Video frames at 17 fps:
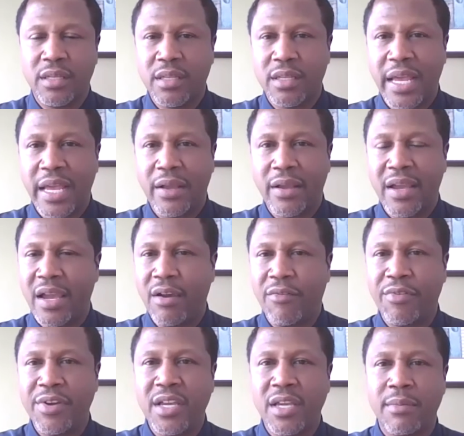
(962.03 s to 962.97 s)
Like
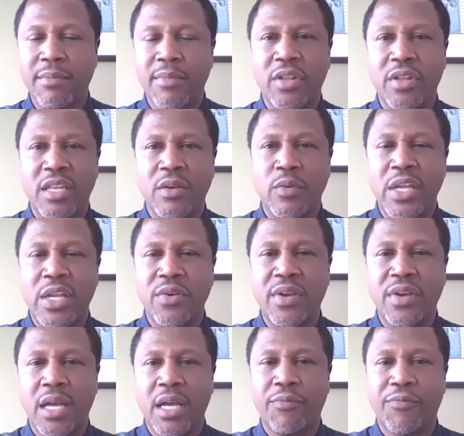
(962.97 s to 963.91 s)
every community where you
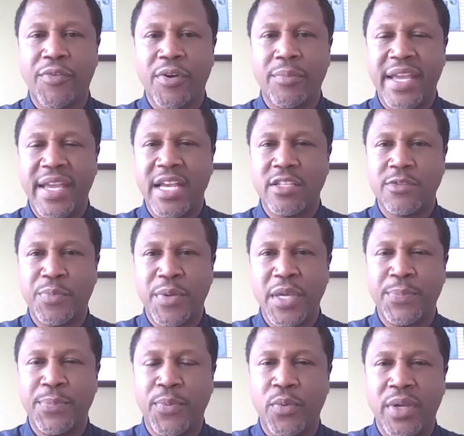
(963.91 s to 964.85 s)
come from, there's
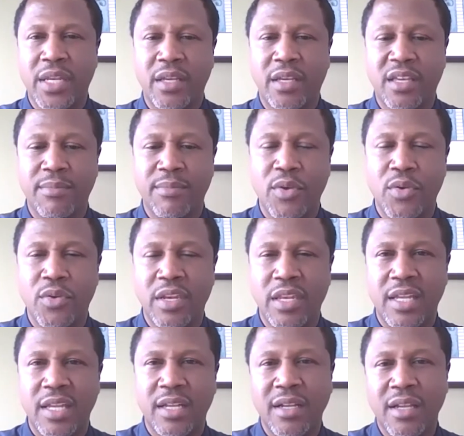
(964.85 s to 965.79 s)
people in the
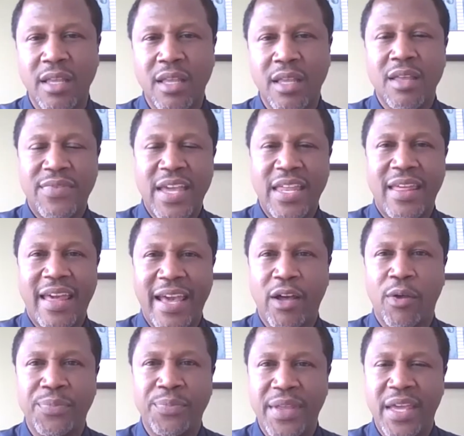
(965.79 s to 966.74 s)
community that
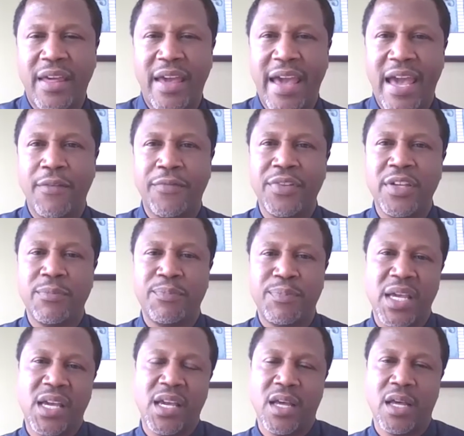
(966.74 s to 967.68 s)
helped that athlete
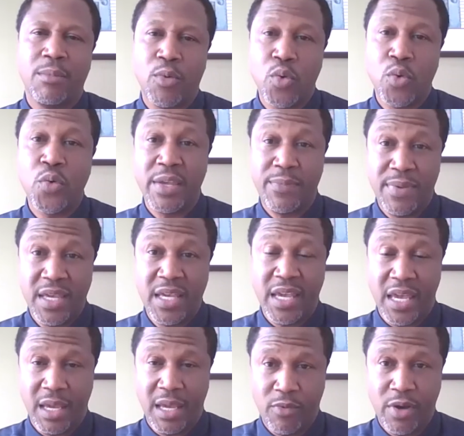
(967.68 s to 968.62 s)
become who he
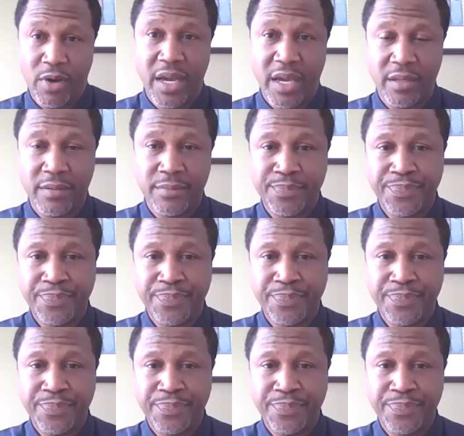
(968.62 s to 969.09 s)
became, right?